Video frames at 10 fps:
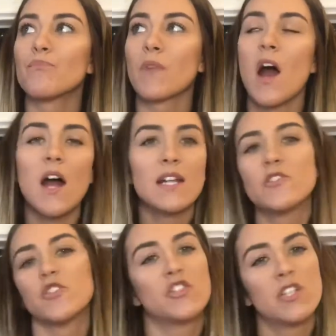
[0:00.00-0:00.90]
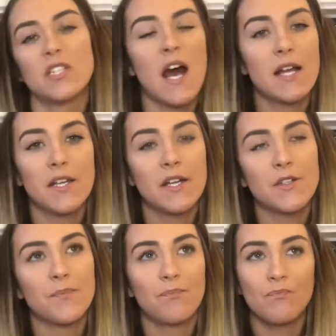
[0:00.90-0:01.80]
I just decided
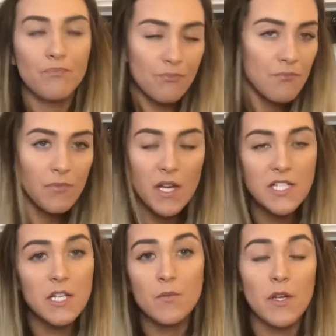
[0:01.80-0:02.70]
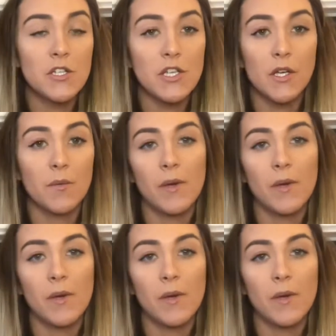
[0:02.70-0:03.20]
I didn't want to do